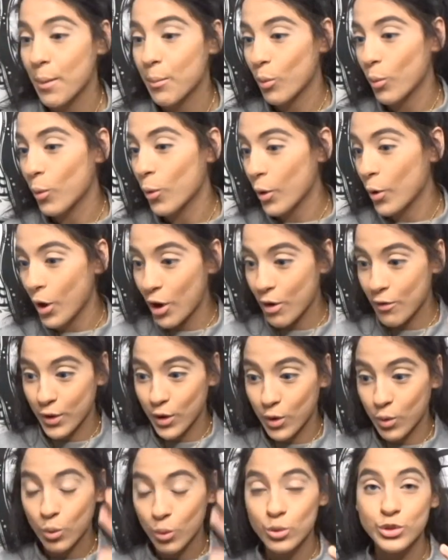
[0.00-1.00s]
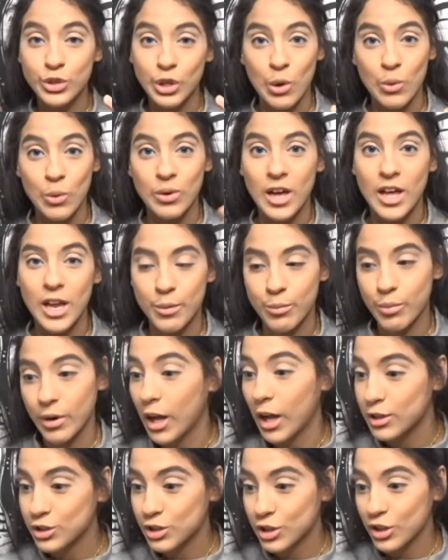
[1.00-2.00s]
because I'm more of a cool
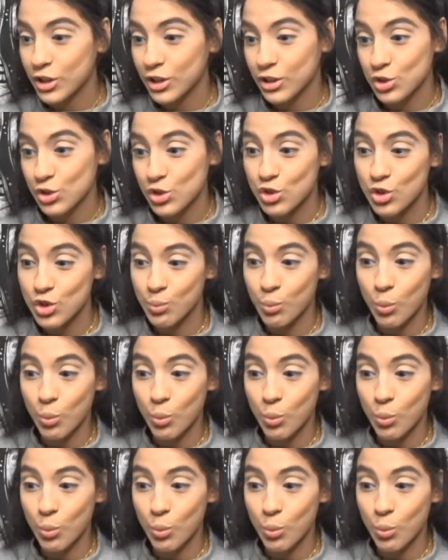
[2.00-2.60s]
tone kind of bronzer.